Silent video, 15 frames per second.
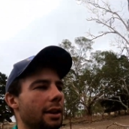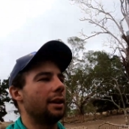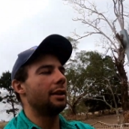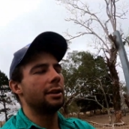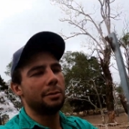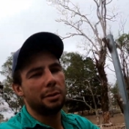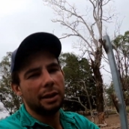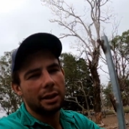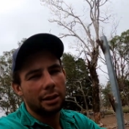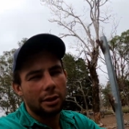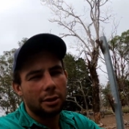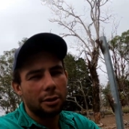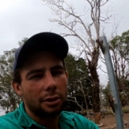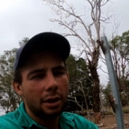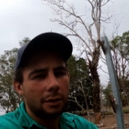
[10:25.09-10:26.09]
they're split
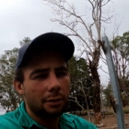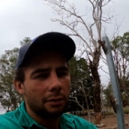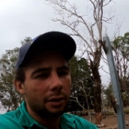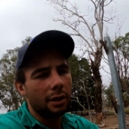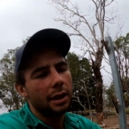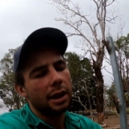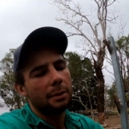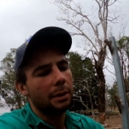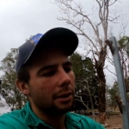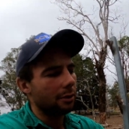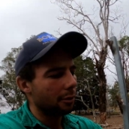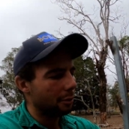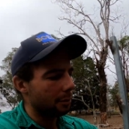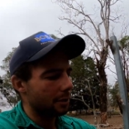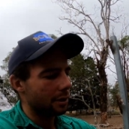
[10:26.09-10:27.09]
into two different
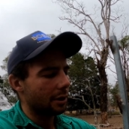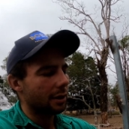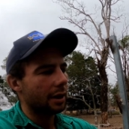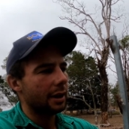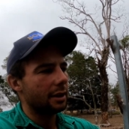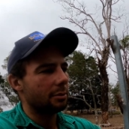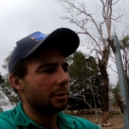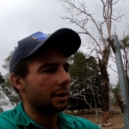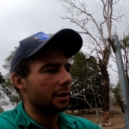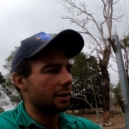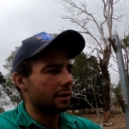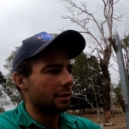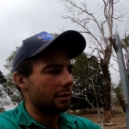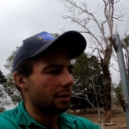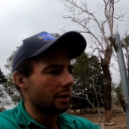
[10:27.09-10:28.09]
lambing groups. So these
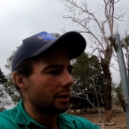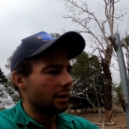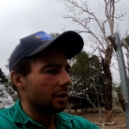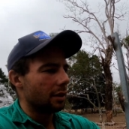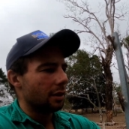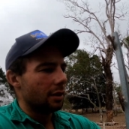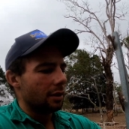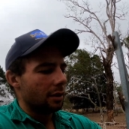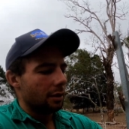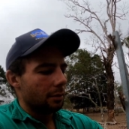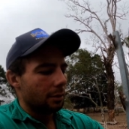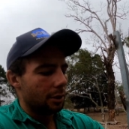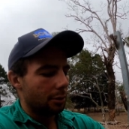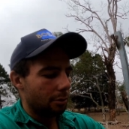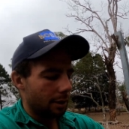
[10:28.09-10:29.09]
ones
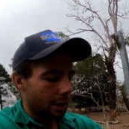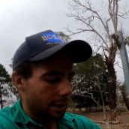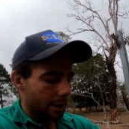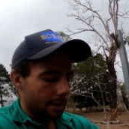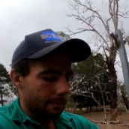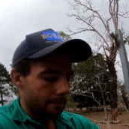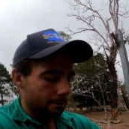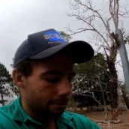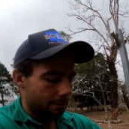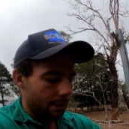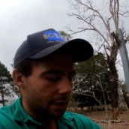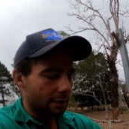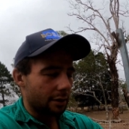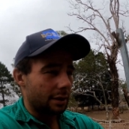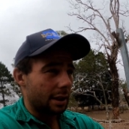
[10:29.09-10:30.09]
between
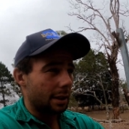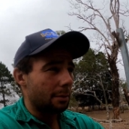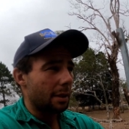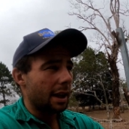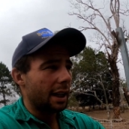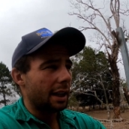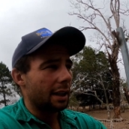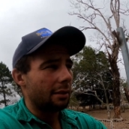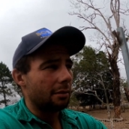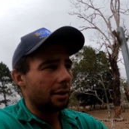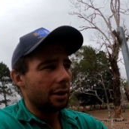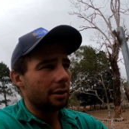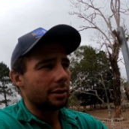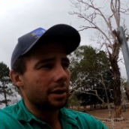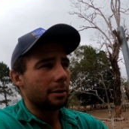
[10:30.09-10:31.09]
as I said, May
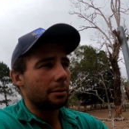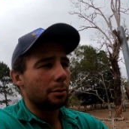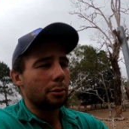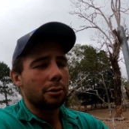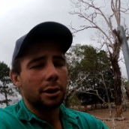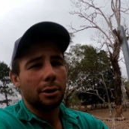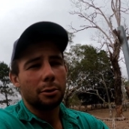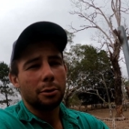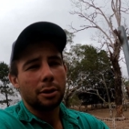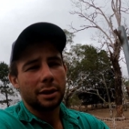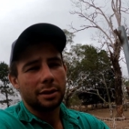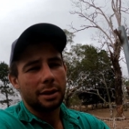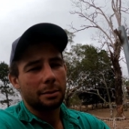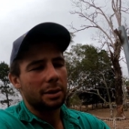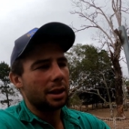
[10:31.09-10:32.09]
and some were born in
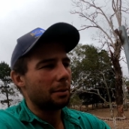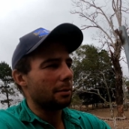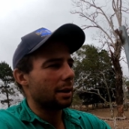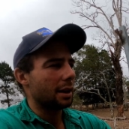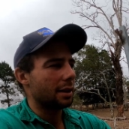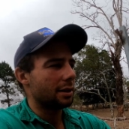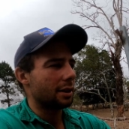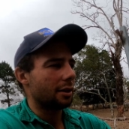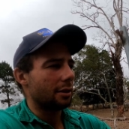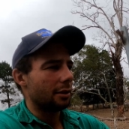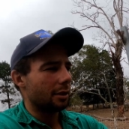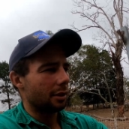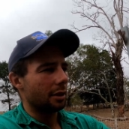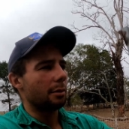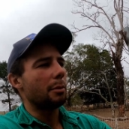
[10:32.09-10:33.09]
August, September. So,
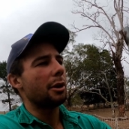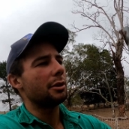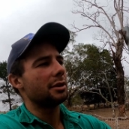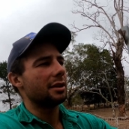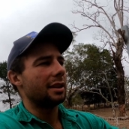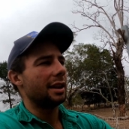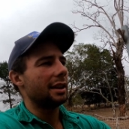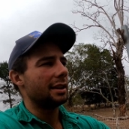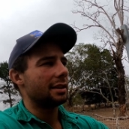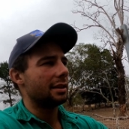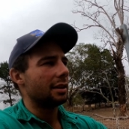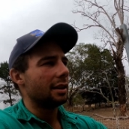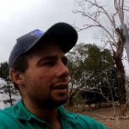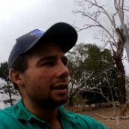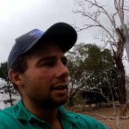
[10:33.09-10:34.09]
and most of
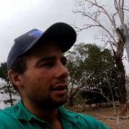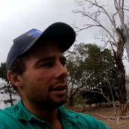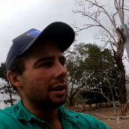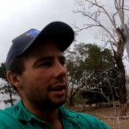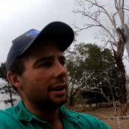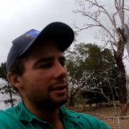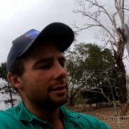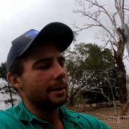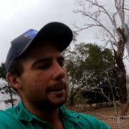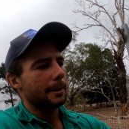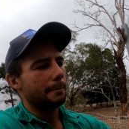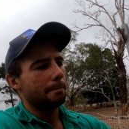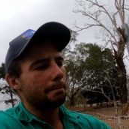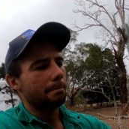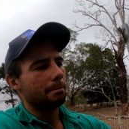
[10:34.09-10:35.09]
these
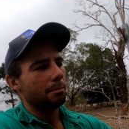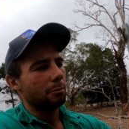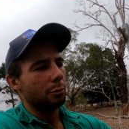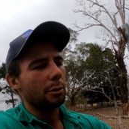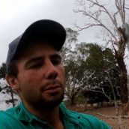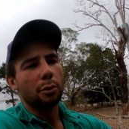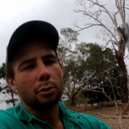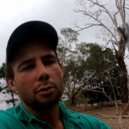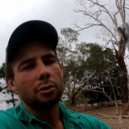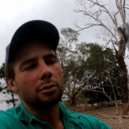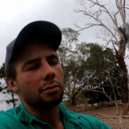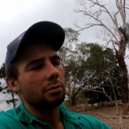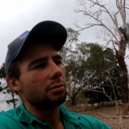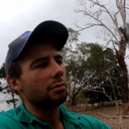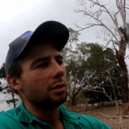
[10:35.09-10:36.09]
were
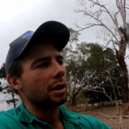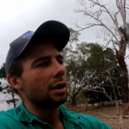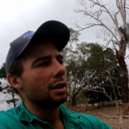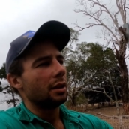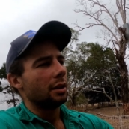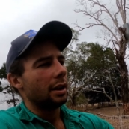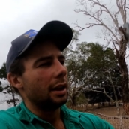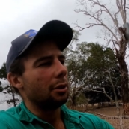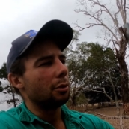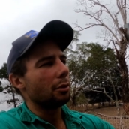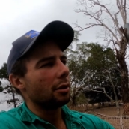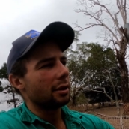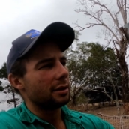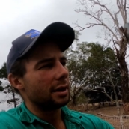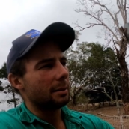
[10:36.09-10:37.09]
born in
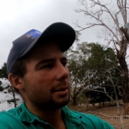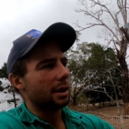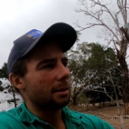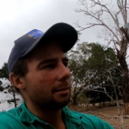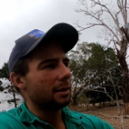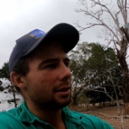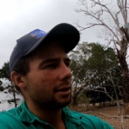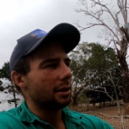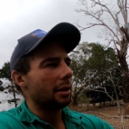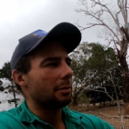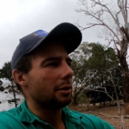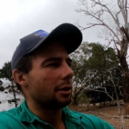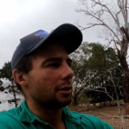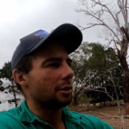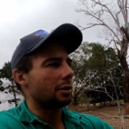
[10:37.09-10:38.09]
August, September, so I'm